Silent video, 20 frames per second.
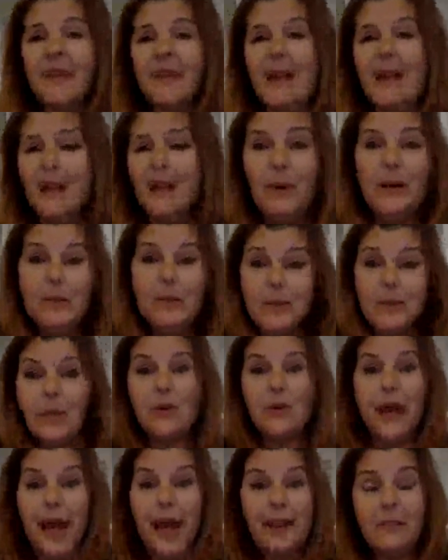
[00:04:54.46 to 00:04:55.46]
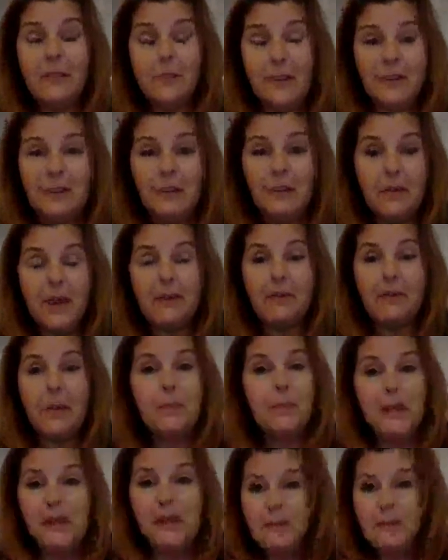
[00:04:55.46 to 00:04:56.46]
anyway, so yeah, they've been they've been
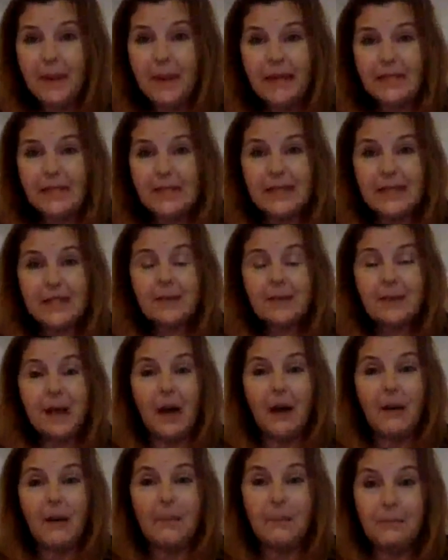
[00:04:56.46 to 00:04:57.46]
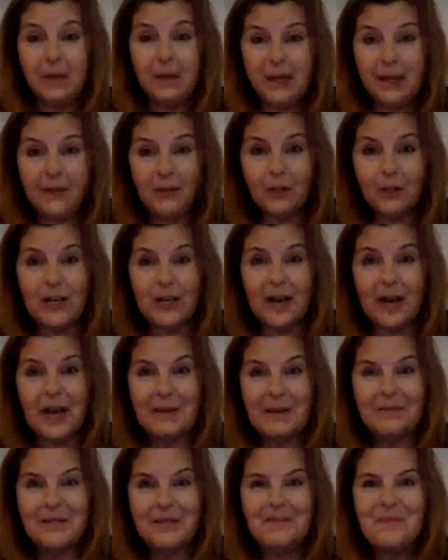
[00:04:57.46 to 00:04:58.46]
being baked since um, medieval
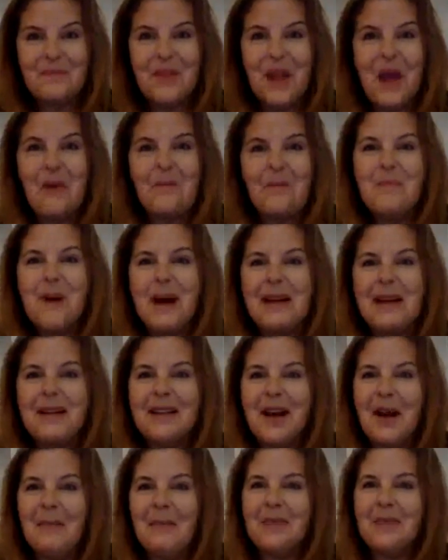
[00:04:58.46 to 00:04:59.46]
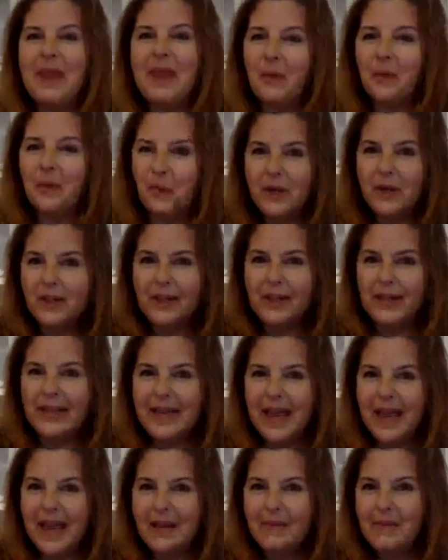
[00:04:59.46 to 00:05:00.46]
times, but um, they really
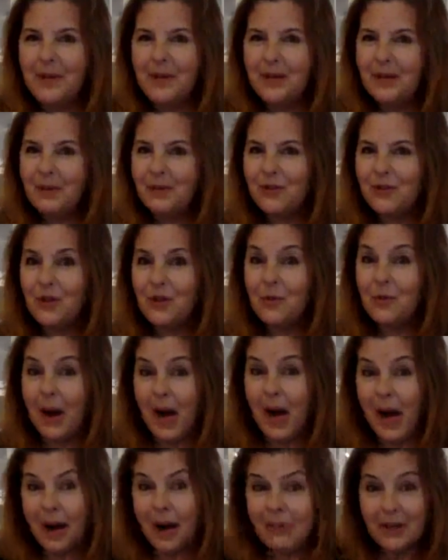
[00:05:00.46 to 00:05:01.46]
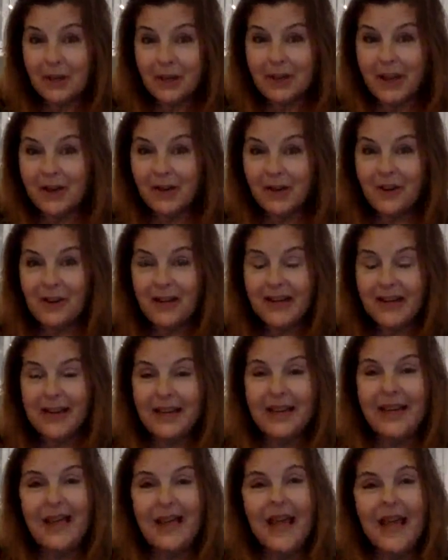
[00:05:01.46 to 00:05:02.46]
came into
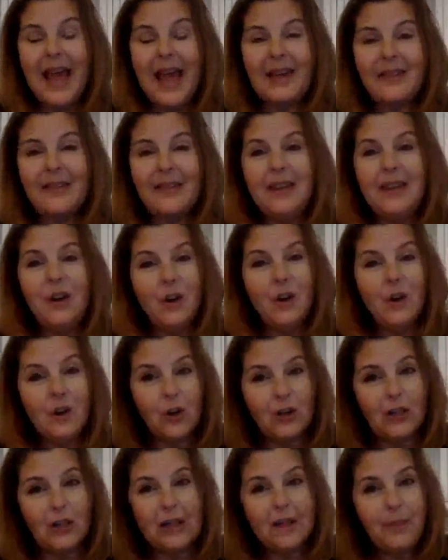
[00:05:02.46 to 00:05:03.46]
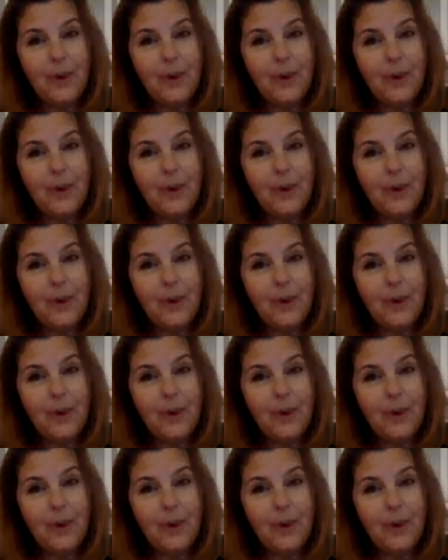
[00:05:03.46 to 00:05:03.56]
popularity at the early